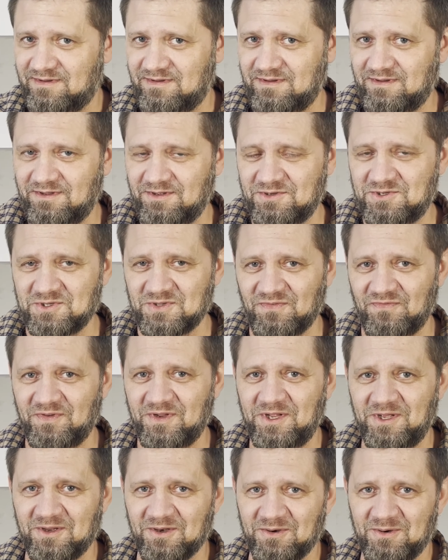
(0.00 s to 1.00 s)
into the
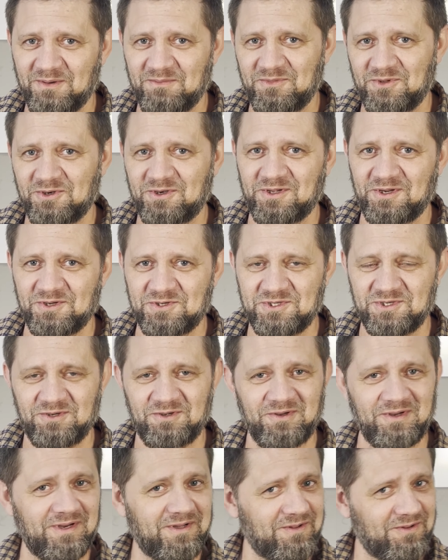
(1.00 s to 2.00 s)
video. I'm not going to tell
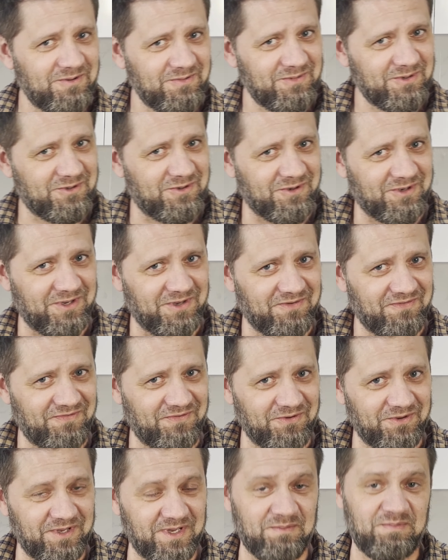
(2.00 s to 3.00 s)
you how long we're cooking it
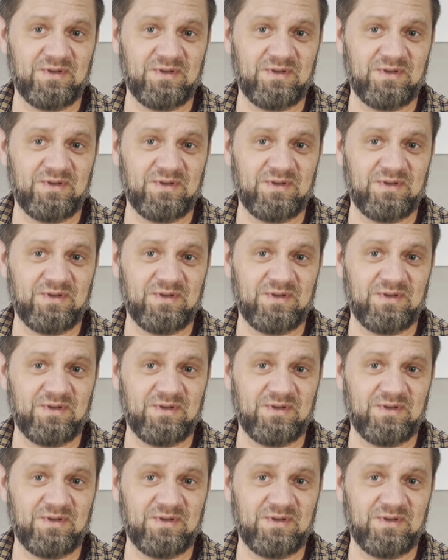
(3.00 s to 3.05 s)
for yet,